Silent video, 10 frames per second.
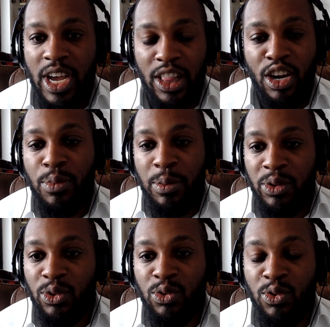A lot of people
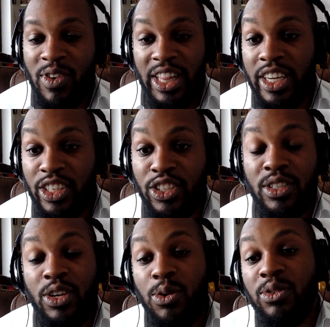don't do the validation.
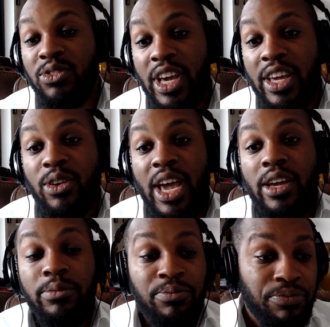They go and say,
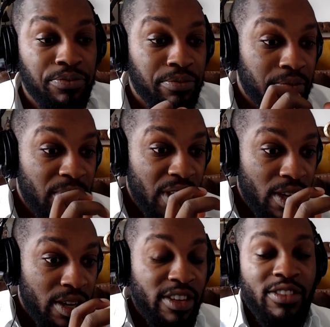okay,
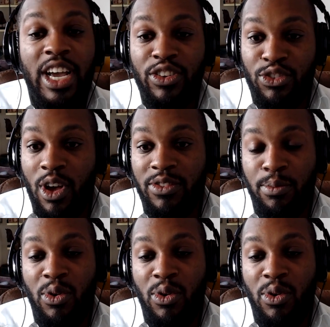this actually solves the